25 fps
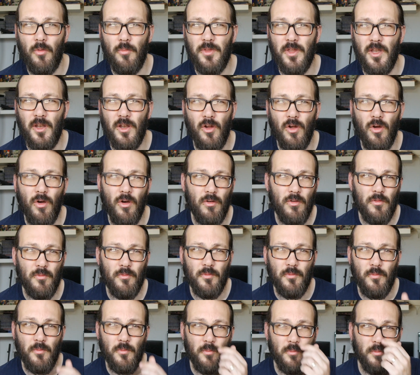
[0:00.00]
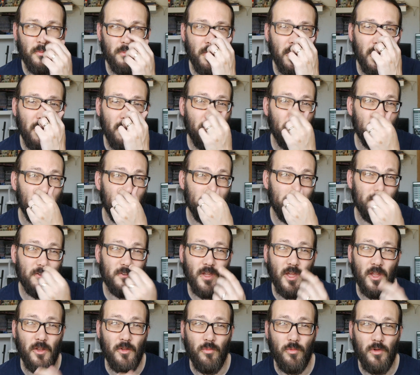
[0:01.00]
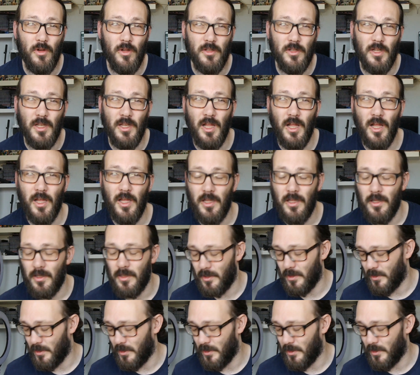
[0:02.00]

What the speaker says: They're not going to set the world alight.